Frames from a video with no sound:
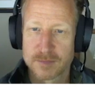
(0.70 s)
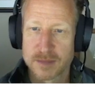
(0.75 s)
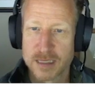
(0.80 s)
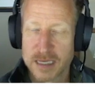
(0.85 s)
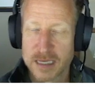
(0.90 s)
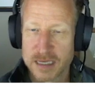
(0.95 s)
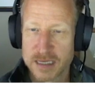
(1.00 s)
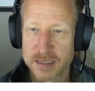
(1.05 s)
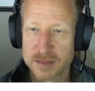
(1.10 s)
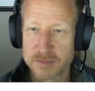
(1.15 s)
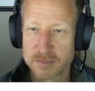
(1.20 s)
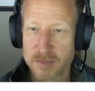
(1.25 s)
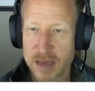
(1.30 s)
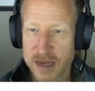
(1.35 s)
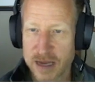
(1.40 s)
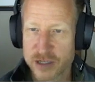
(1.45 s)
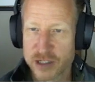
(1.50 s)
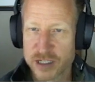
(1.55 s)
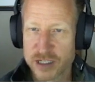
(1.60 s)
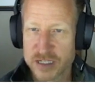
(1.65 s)
In
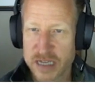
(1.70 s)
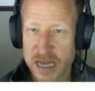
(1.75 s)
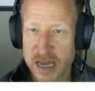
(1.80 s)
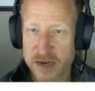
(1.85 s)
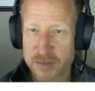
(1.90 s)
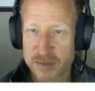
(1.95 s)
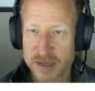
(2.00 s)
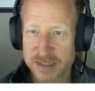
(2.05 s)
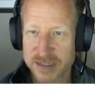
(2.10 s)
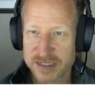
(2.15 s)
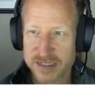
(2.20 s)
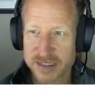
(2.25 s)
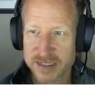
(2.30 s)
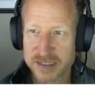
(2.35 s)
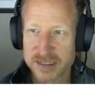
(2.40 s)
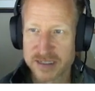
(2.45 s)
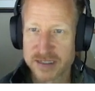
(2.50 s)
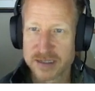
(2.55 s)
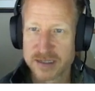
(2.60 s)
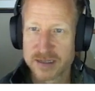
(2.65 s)
managing
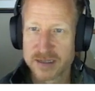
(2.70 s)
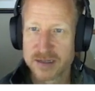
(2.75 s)
databases,